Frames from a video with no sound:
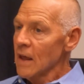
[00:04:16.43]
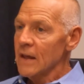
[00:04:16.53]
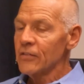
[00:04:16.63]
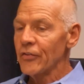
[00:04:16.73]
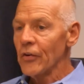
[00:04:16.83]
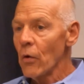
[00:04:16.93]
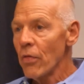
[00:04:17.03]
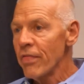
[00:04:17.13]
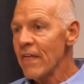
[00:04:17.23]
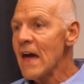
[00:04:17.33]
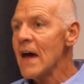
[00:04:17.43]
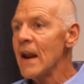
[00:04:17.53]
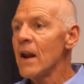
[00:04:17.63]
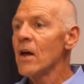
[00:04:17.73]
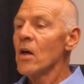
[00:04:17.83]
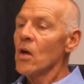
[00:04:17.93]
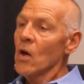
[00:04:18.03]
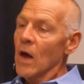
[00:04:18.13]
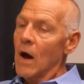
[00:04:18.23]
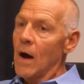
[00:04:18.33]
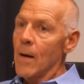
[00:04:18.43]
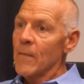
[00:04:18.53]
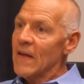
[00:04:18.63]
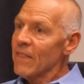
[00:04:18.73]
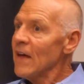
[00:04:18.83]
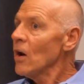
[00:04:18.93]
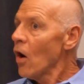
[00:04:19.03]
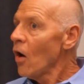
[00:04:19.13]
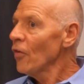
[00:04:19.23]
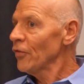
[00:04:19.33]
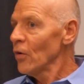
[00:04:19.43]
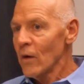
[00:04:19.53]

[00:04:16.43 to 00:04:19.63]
And so then also